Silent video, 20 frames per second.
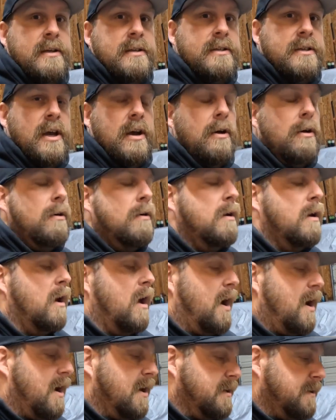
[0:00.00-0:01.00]
So
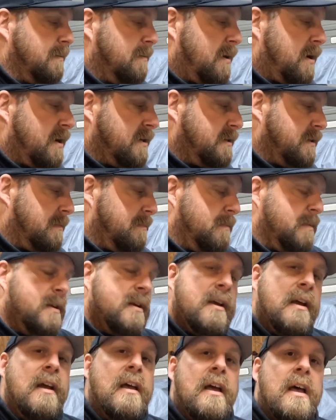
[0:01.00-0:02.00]
awesome.
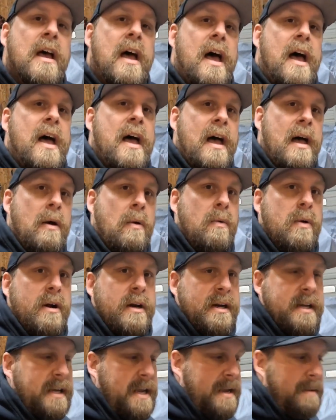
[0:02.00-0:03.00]
We're going
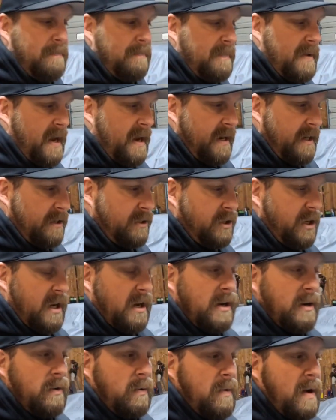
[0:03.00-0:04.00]
to keep kind of
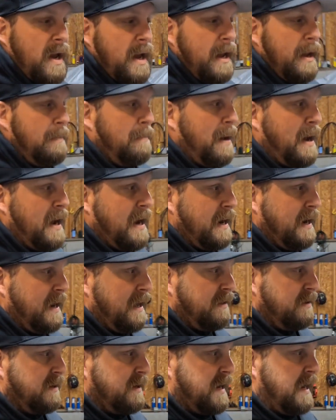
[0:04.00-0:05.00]
chugging away, buy
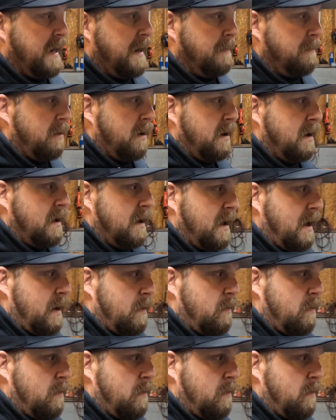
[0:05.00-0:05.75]
another camera.